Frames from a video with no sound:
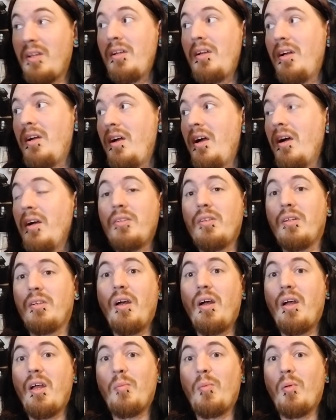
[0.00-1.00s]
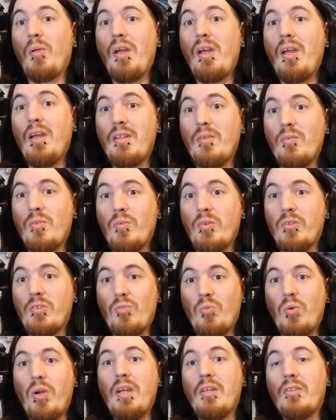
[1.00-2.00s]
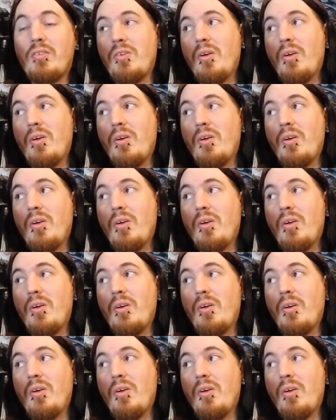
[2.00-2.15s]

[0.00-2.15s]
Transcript: undeniable, and it was great.